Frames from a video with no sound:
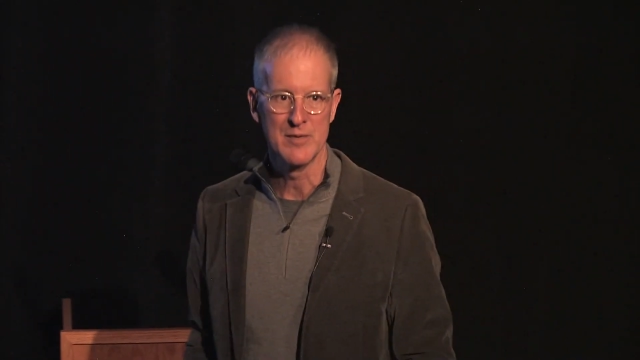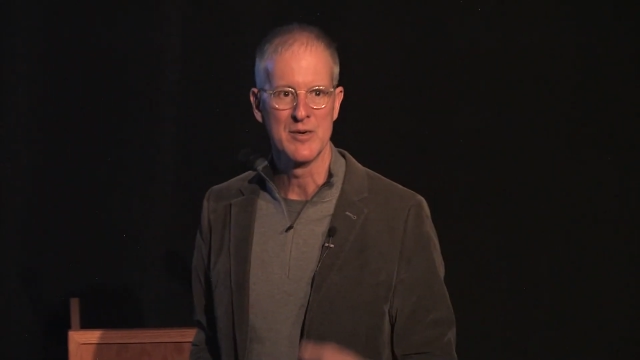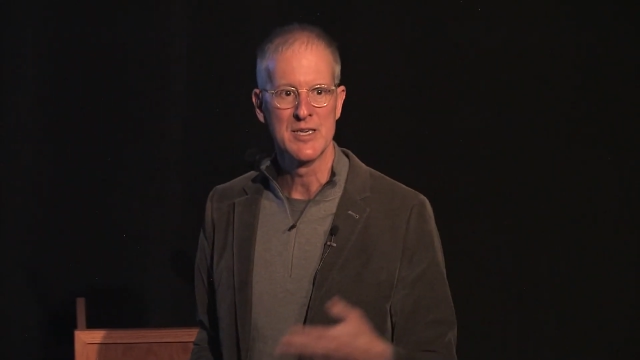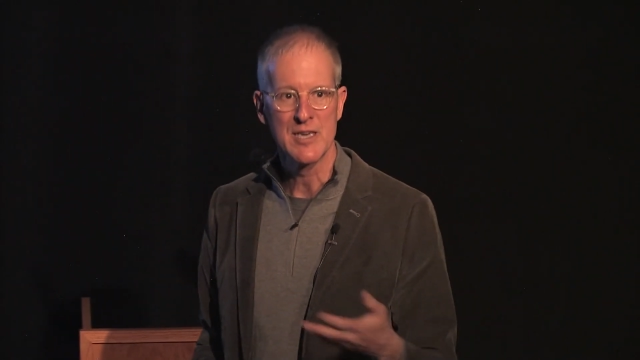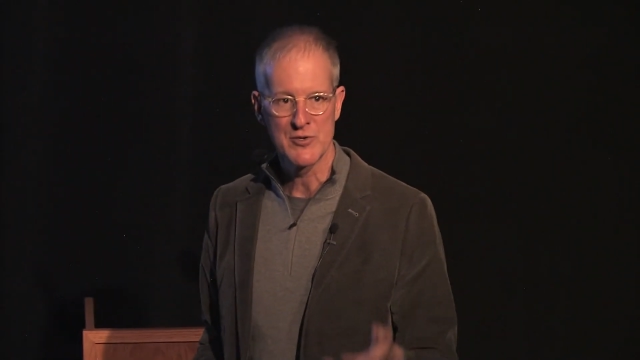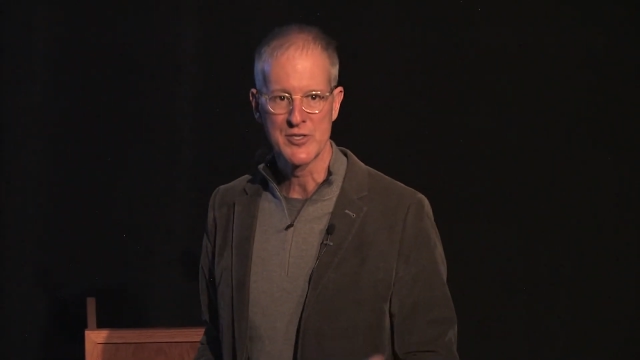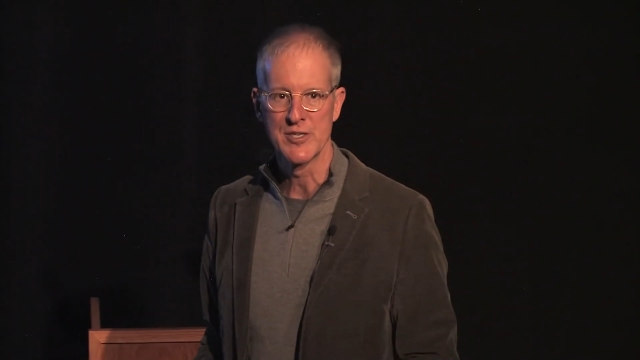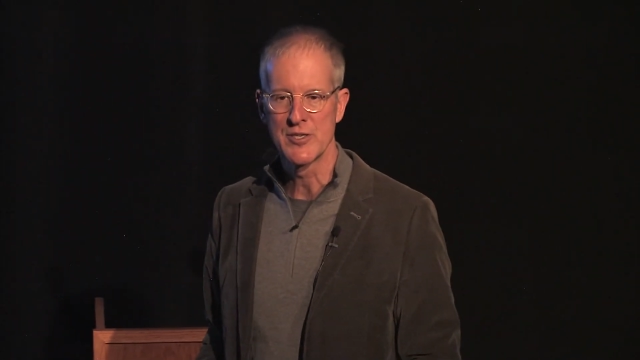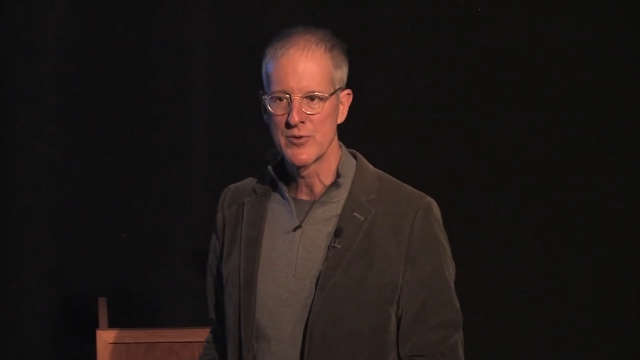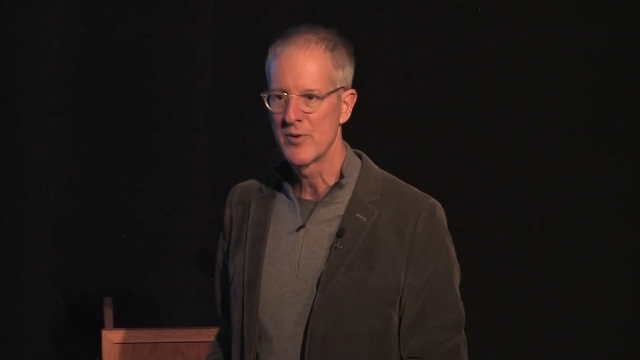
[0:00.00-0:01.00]
but he tells
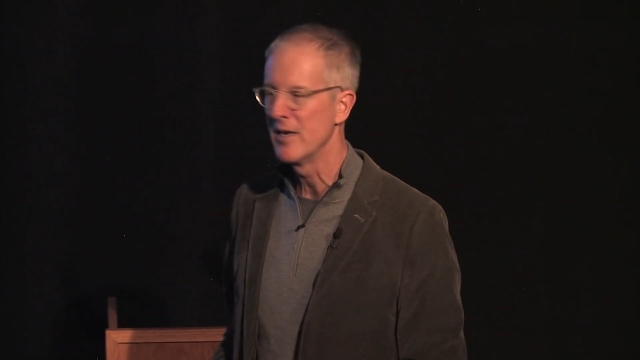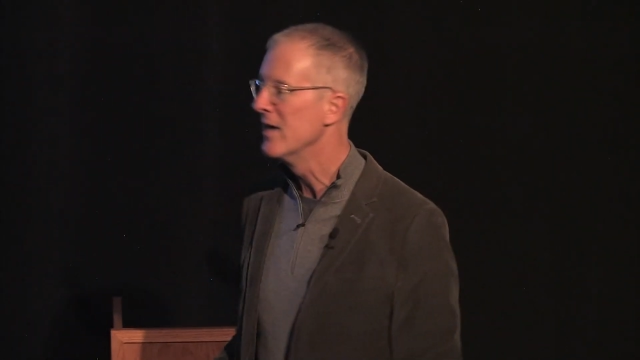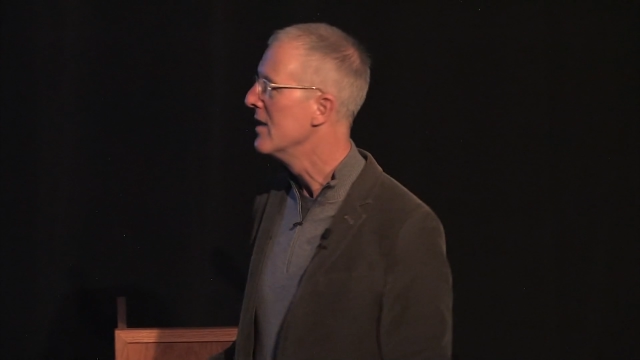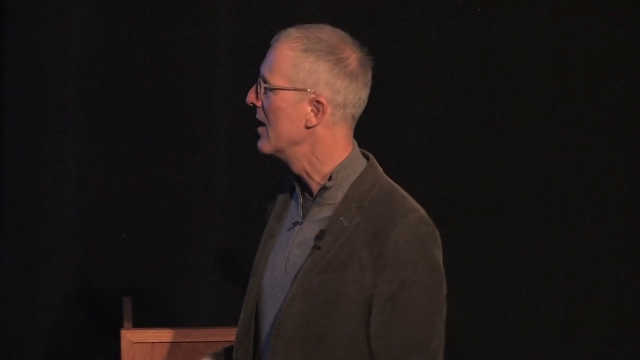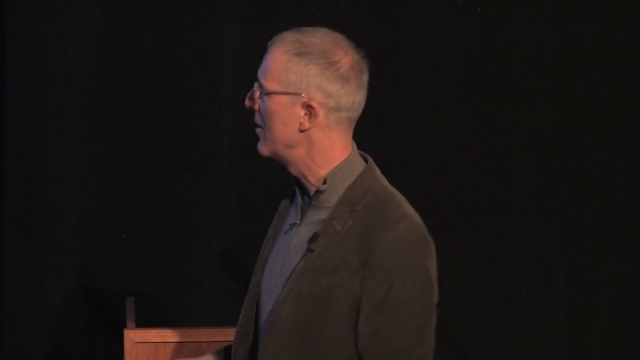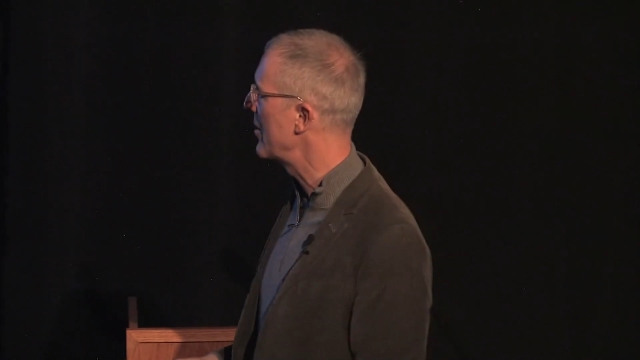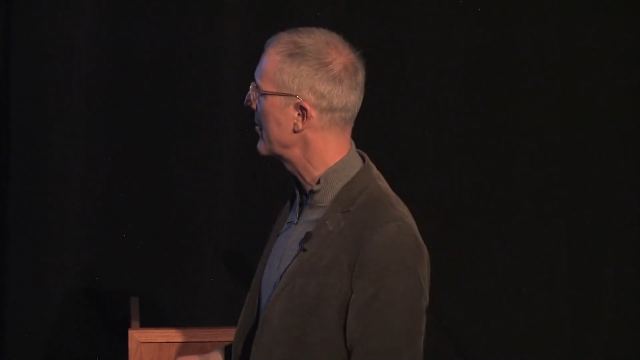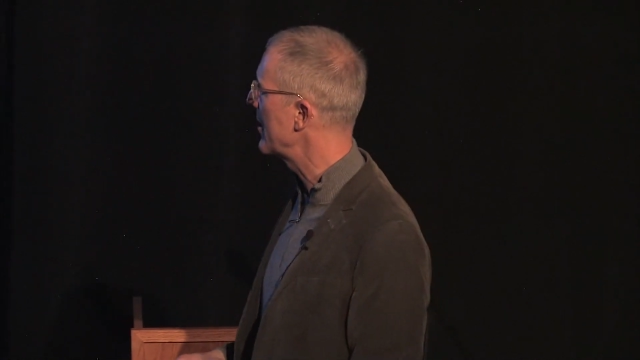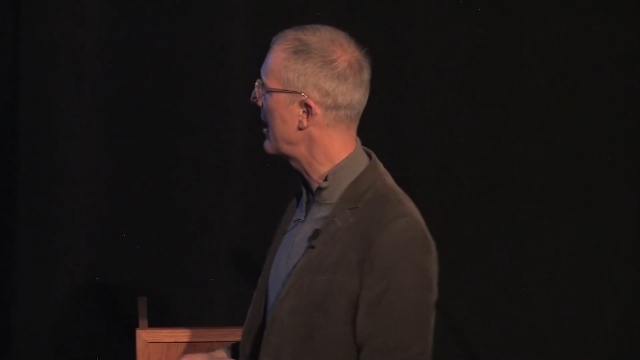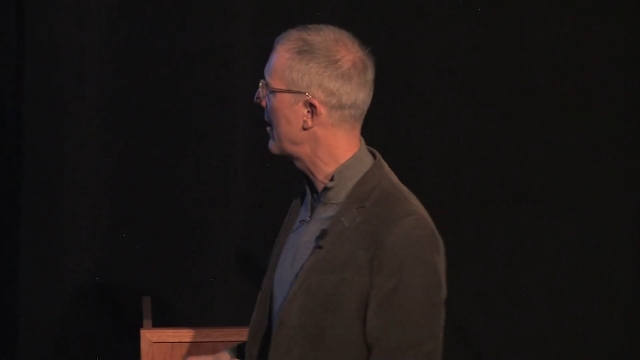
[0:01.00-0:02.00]
this story
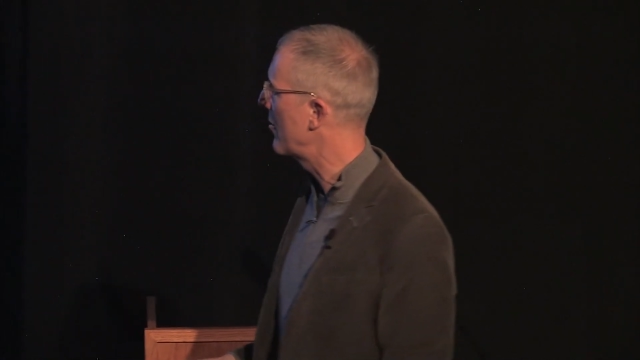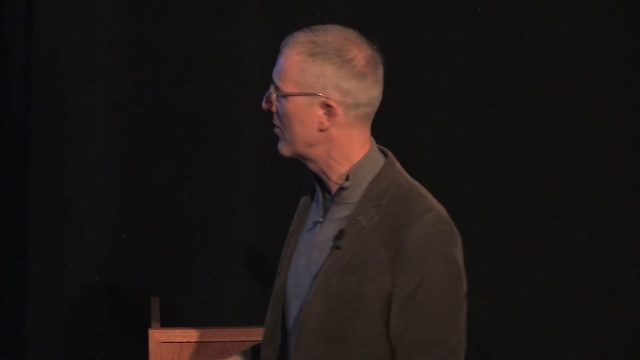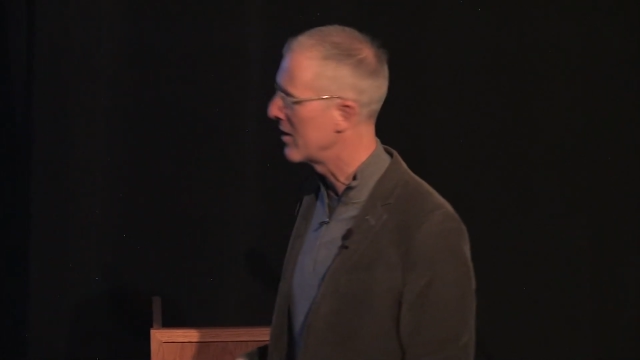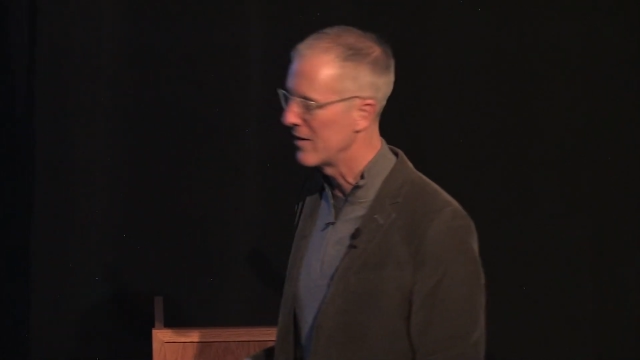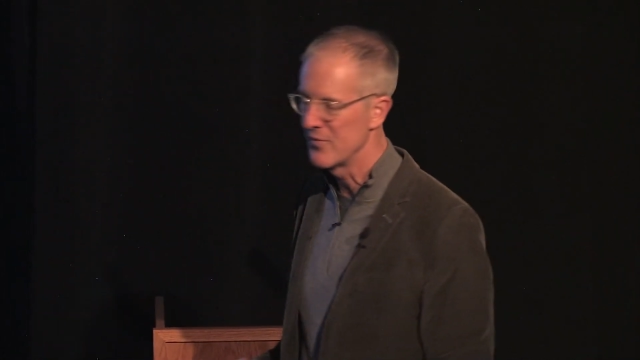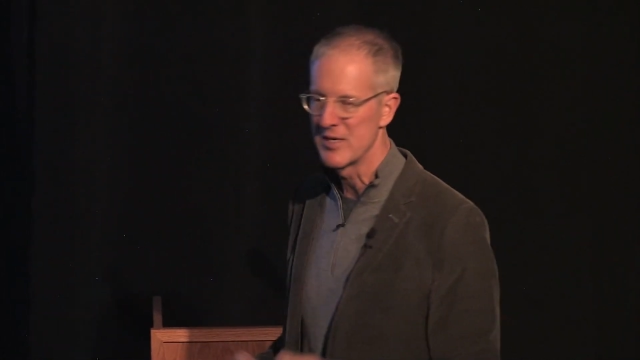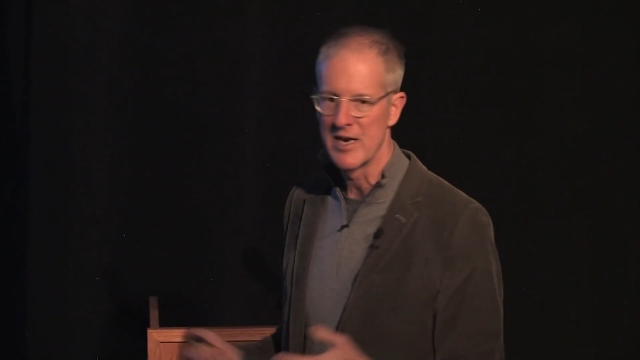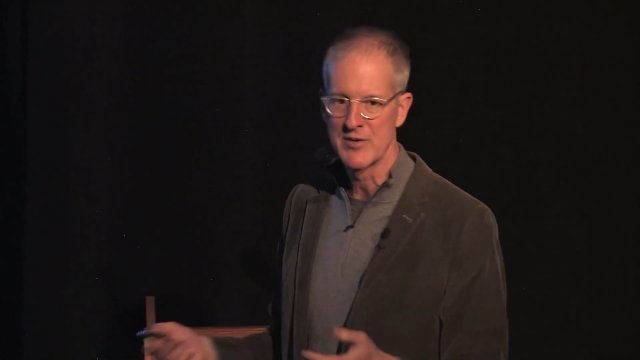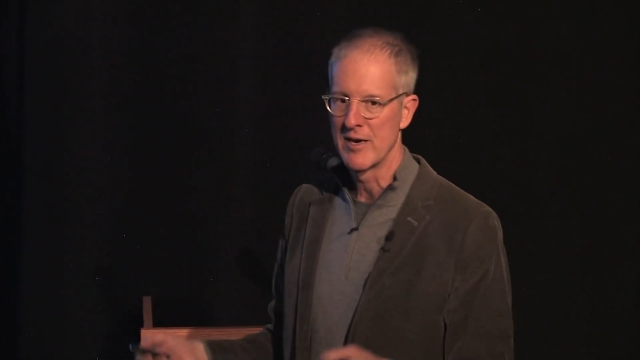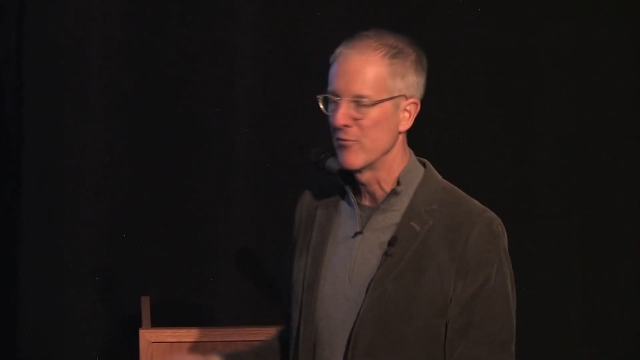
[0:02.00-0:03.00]
about how the
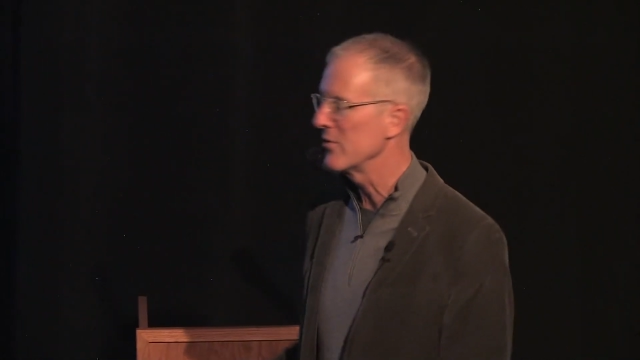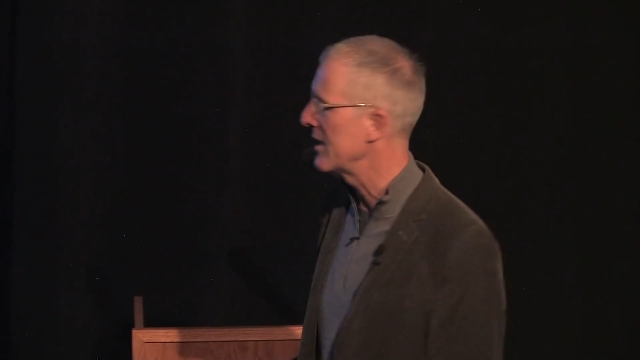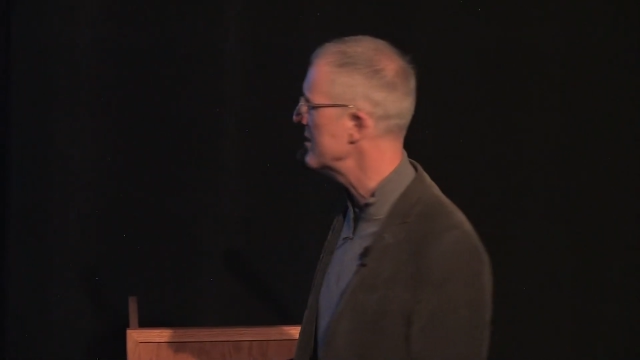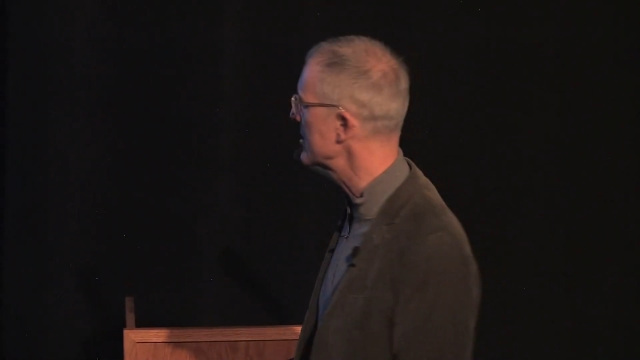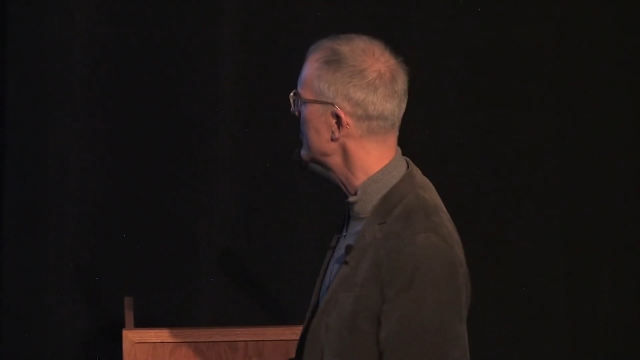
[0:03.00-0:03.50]
downtown really has